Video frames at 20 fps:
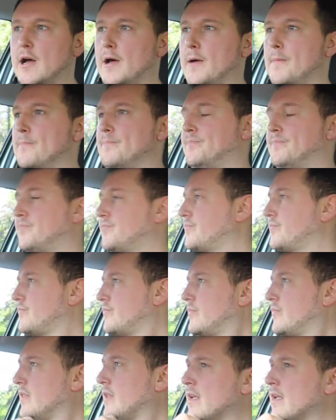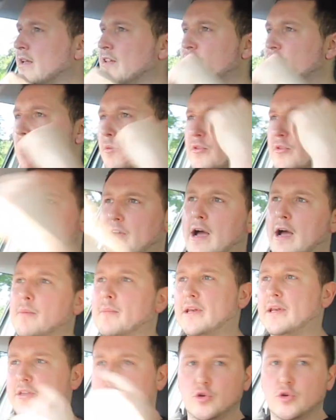in terms of how
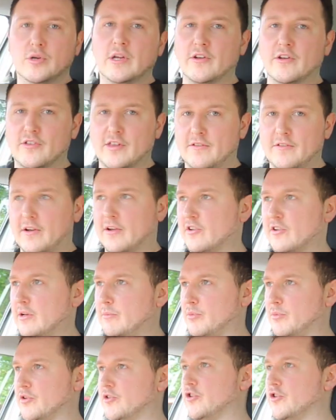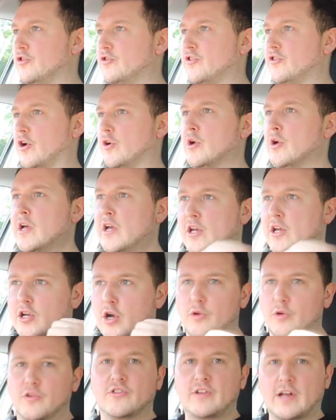many units they've actually produced, so
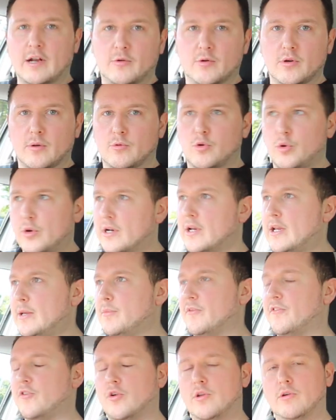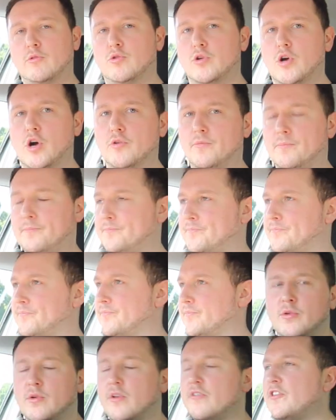go and snag one up quickly before they're all gone.
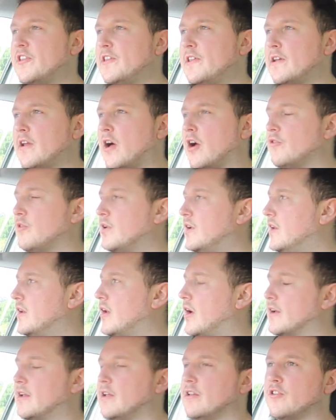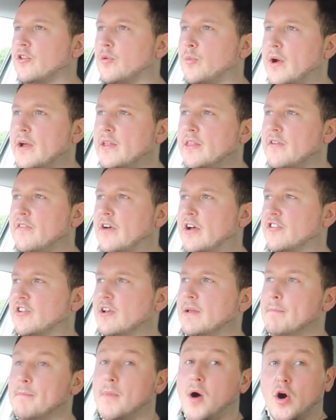So another thing that I really like is the way they've
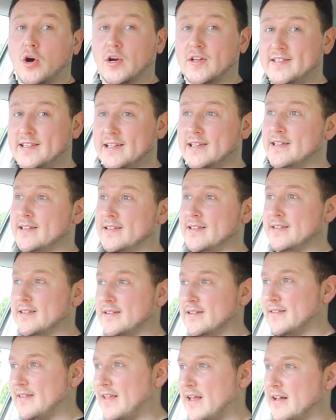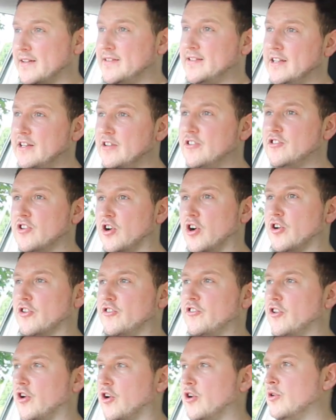actually marketed their t-shirt.
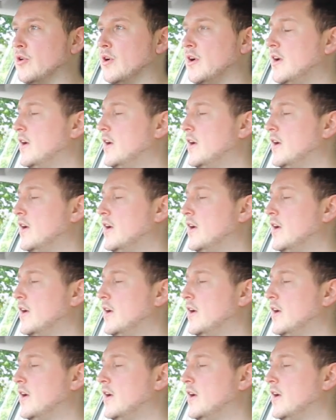So